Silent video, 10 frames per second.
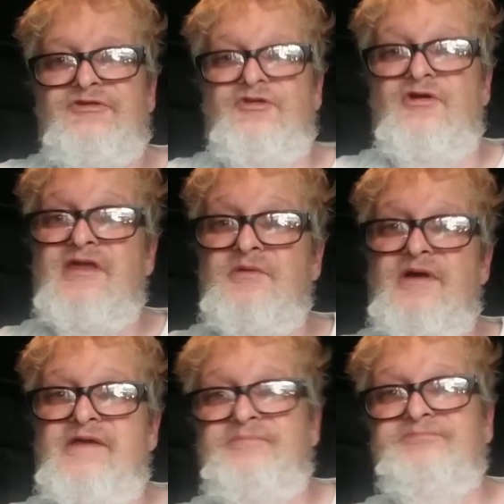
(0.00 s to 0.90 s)
So
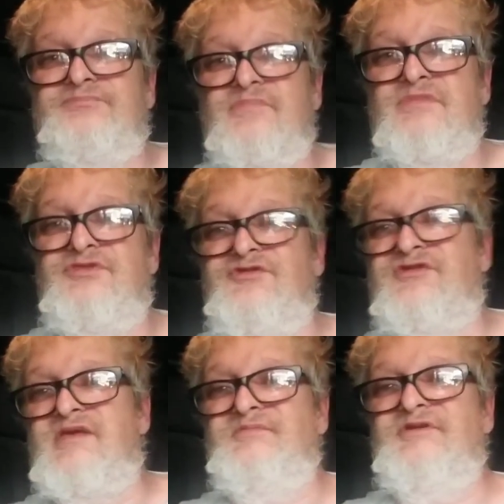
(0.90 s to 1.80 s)
anyway, just
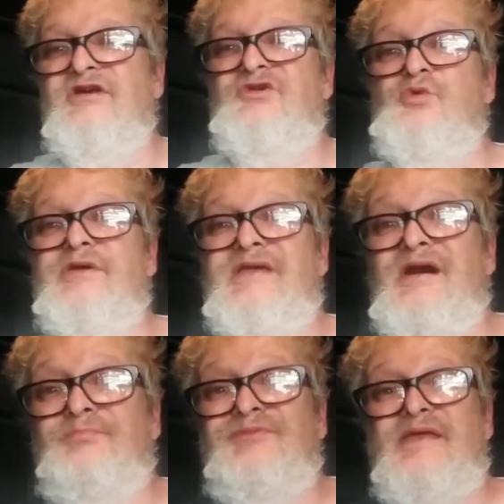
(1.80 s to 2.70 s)
giving you a quick
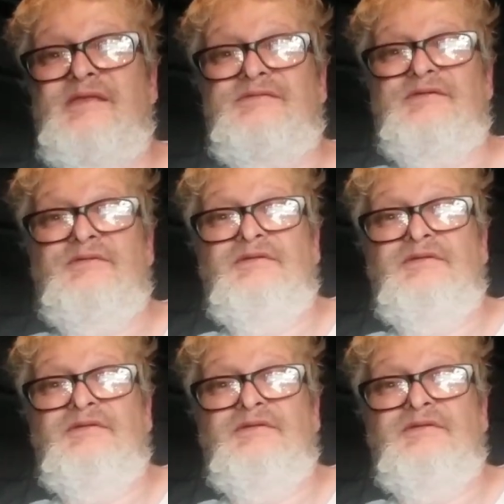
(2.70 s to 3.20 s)
update